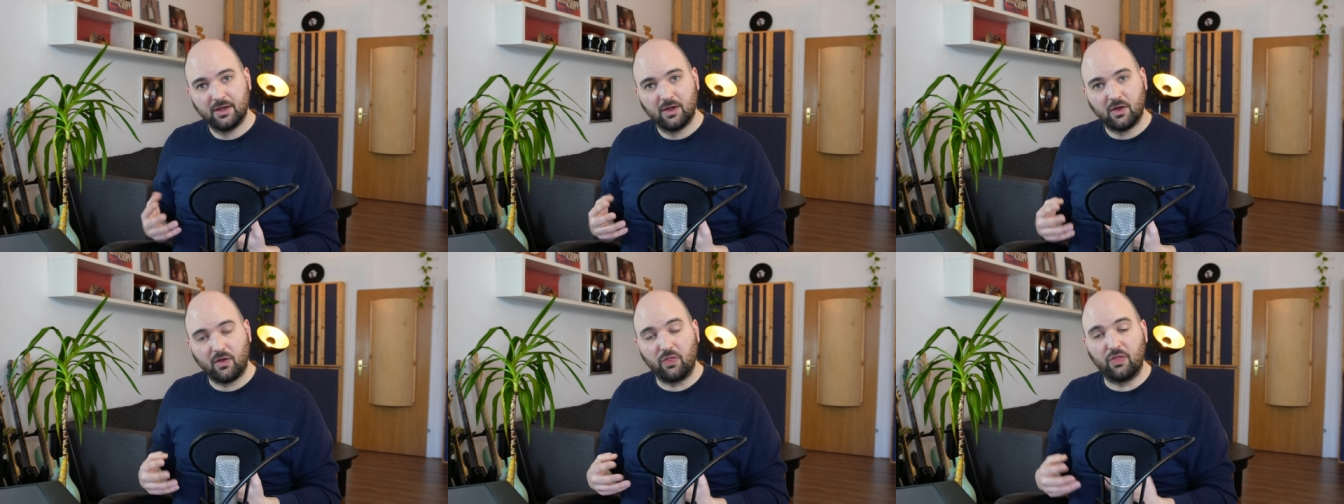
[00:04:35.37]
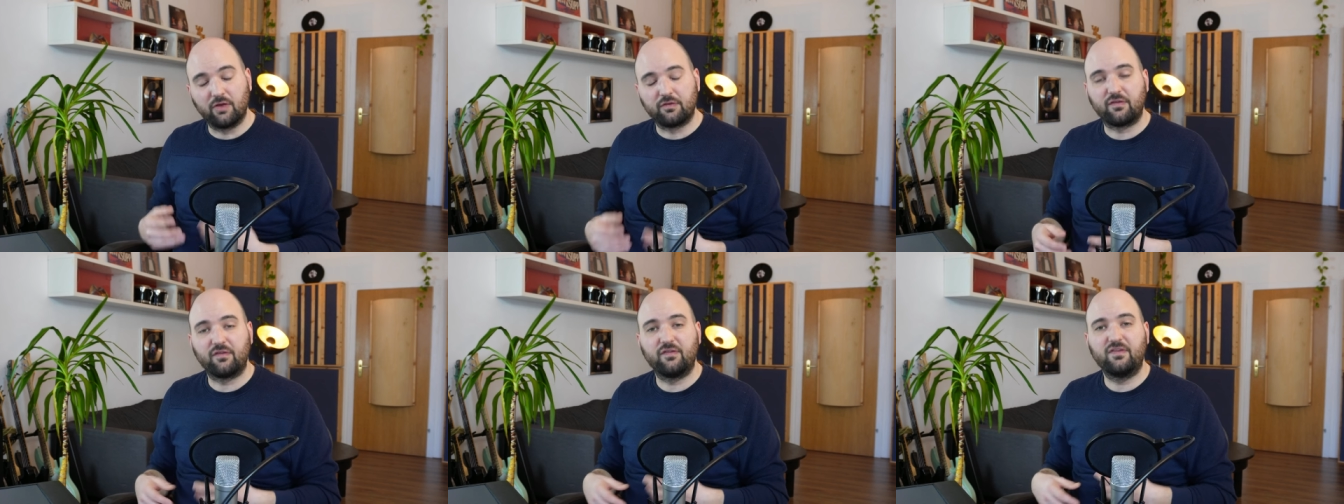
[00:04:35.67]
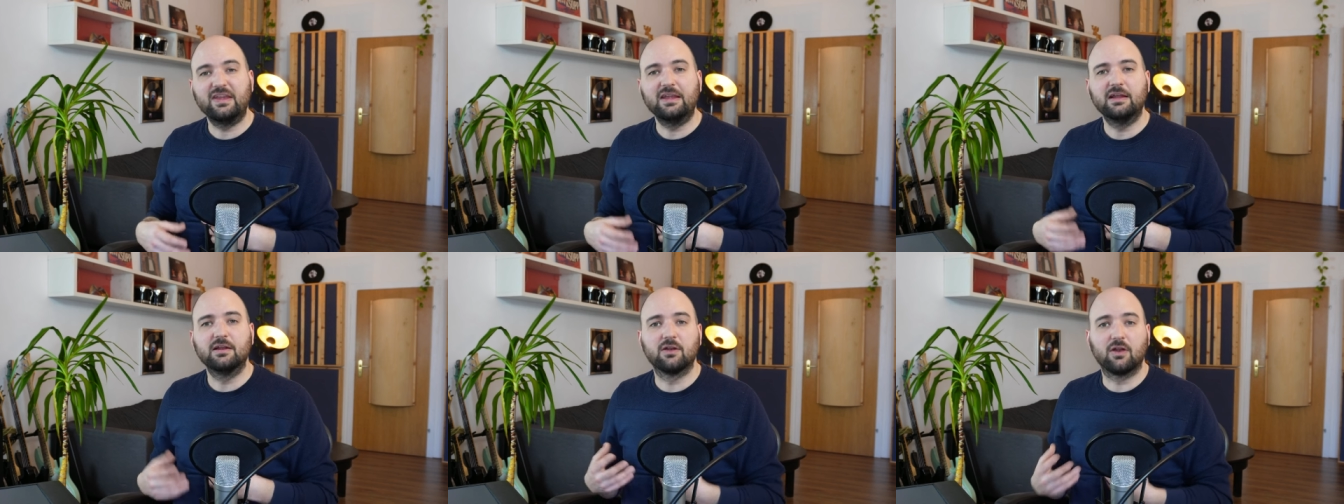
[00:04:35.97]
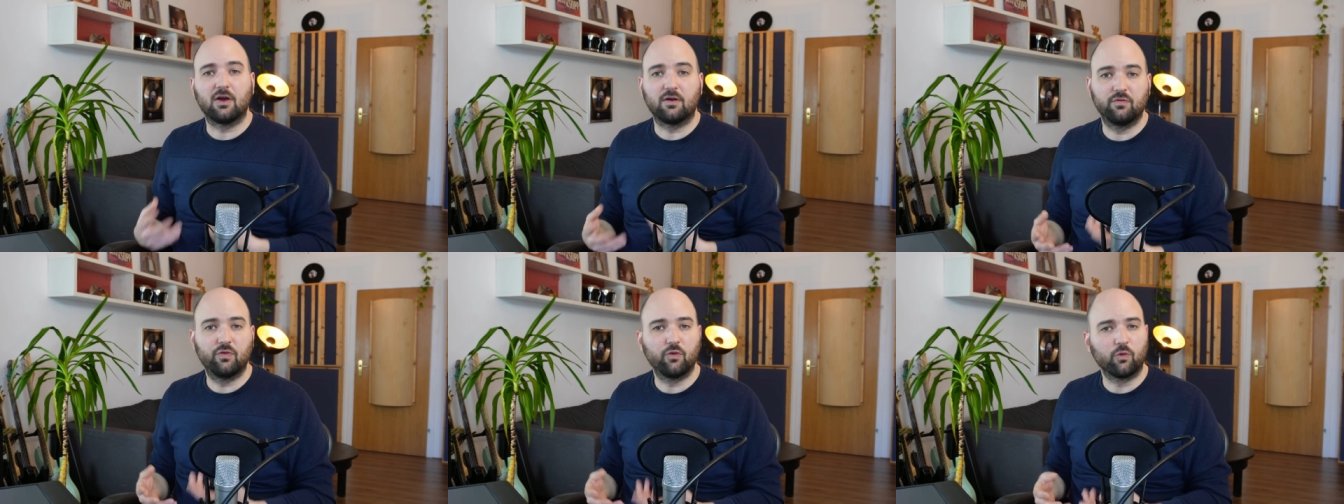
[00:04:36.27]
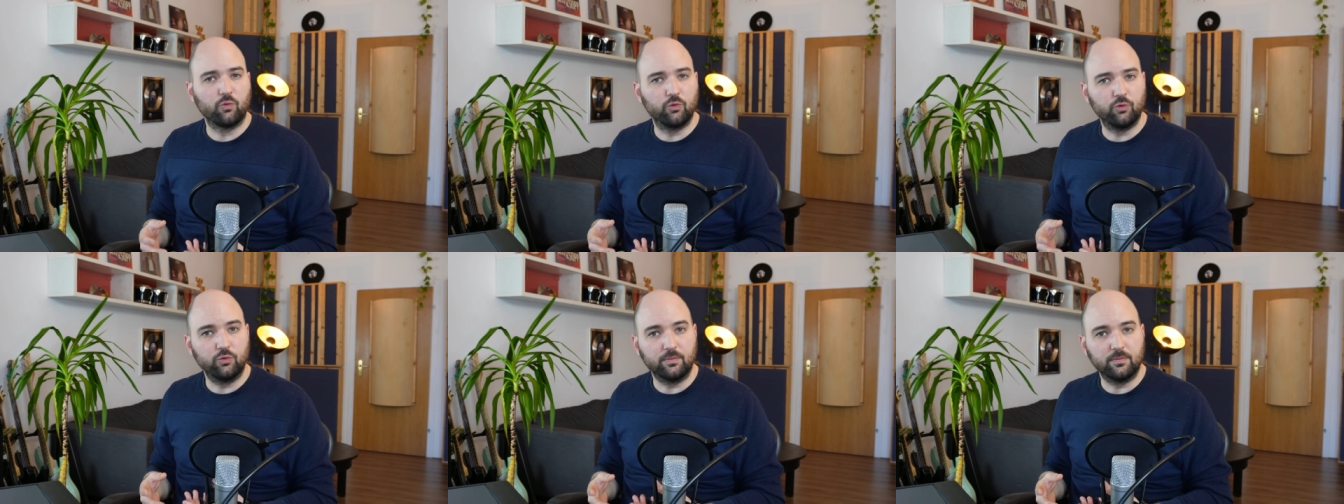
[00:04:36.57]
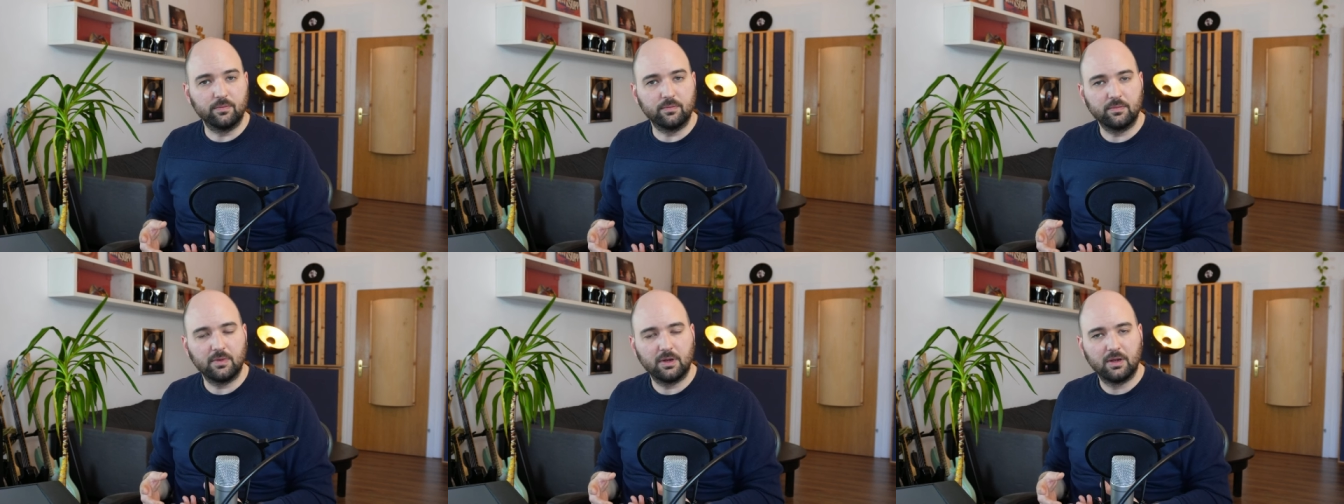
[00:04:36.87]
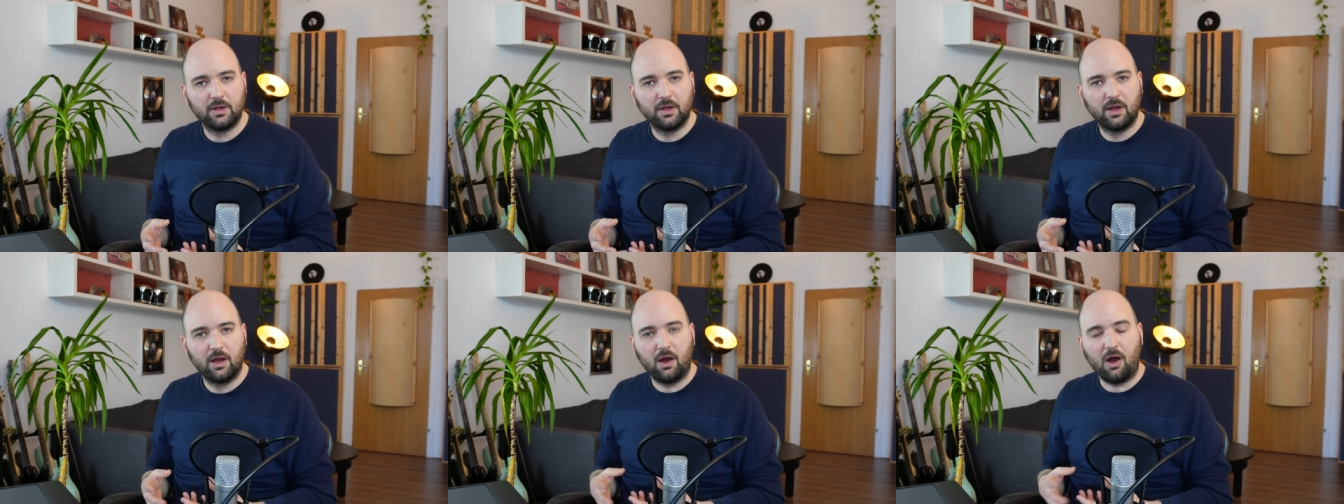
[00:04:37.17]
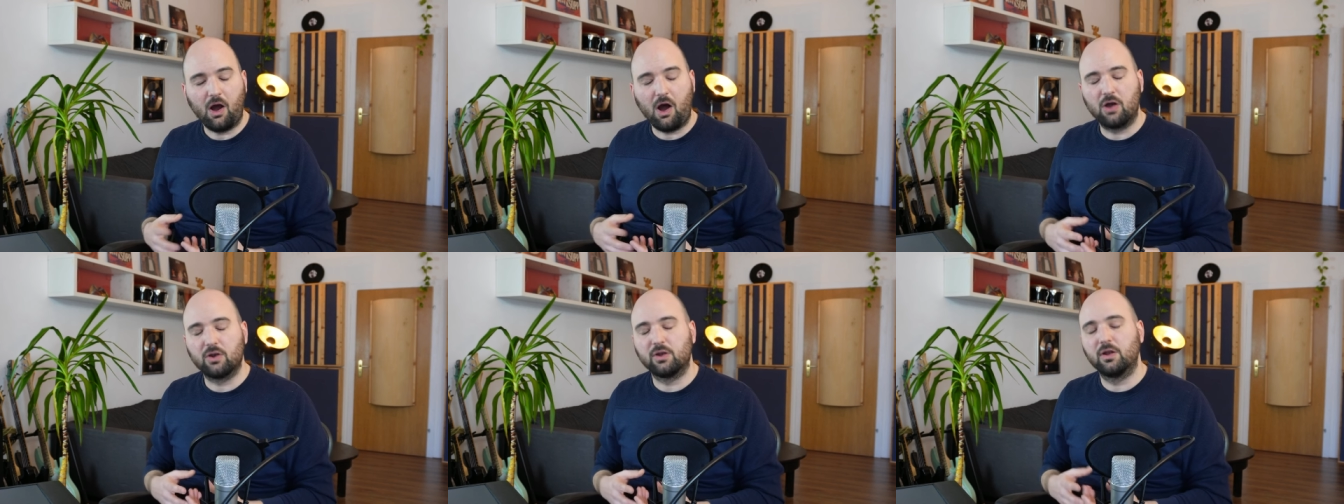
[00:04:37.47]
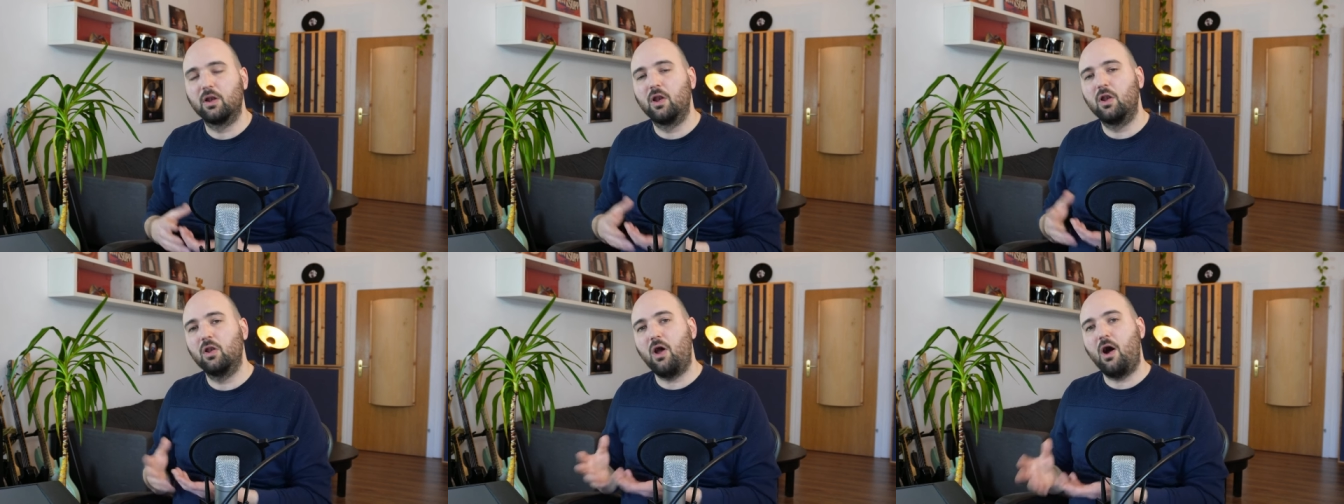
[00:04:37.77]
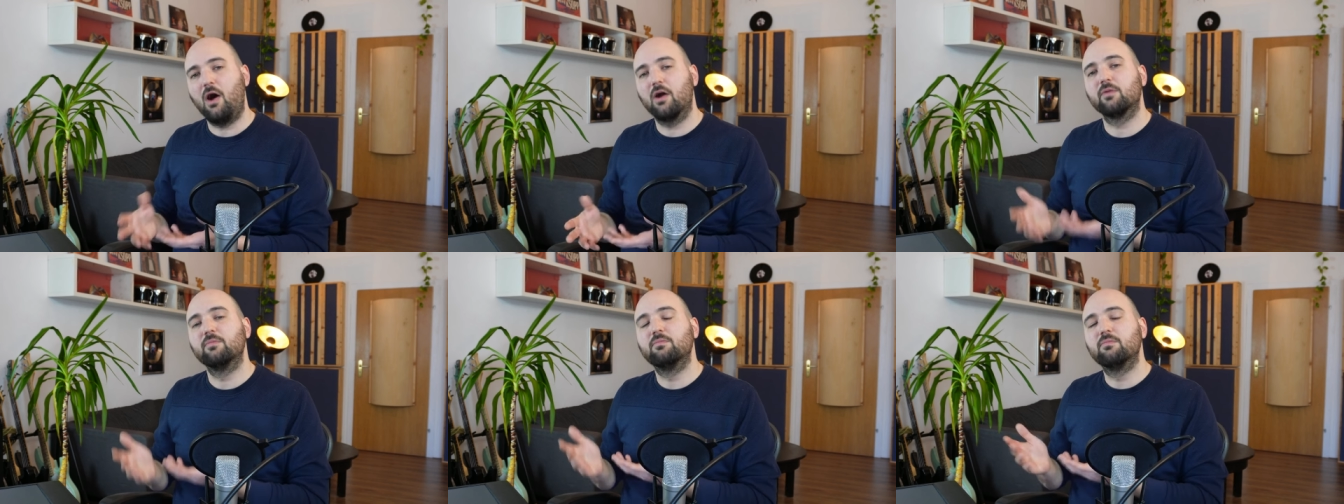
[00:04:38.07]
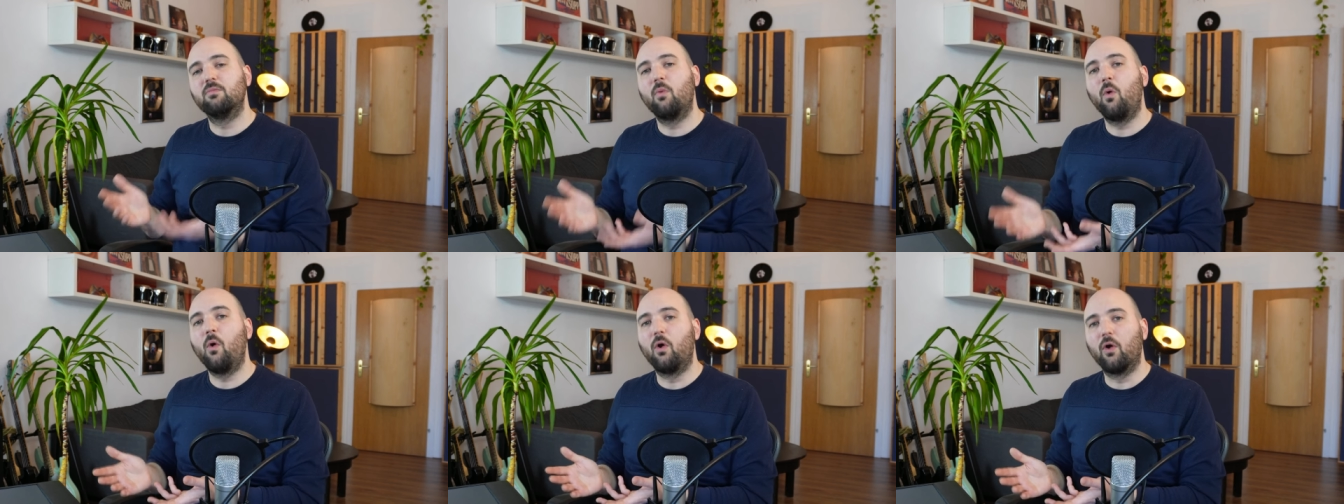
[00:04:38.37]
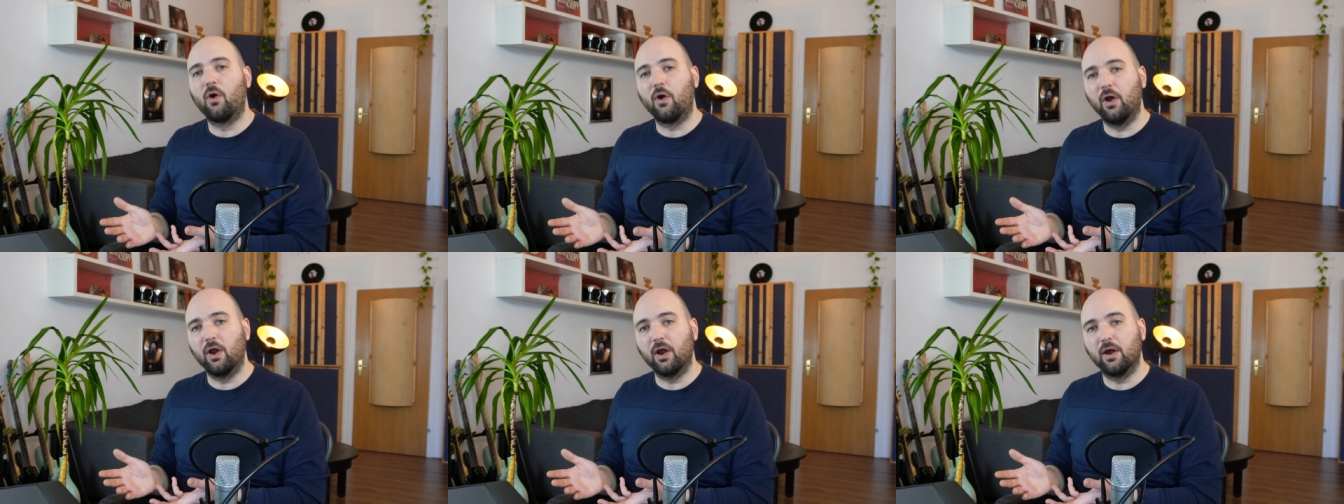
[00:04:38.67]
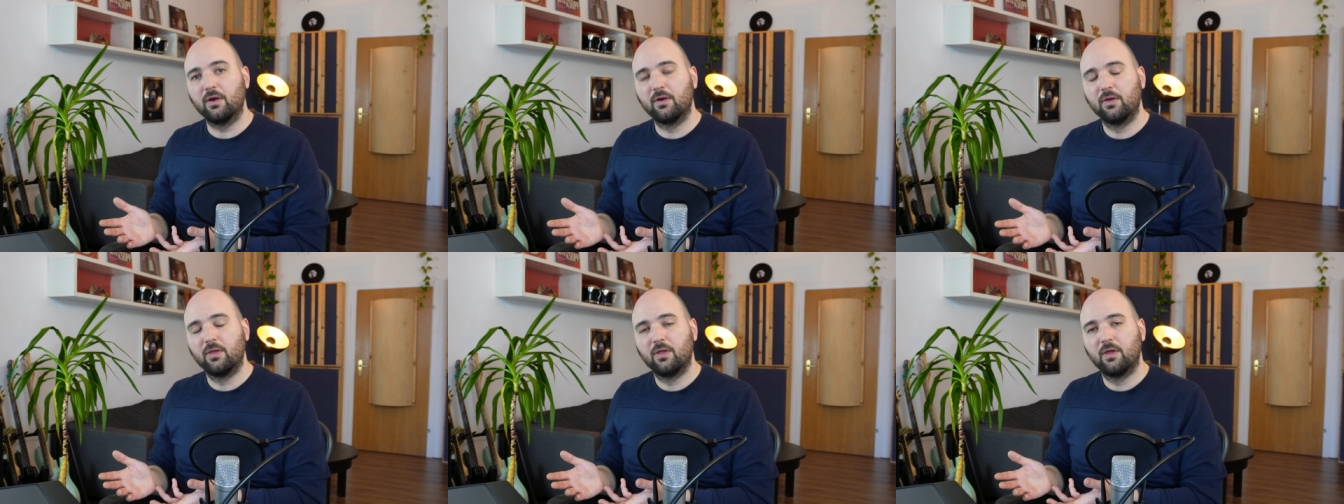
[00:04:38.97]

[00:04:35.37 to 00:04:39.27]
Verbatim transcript: the feel of the room on a lot more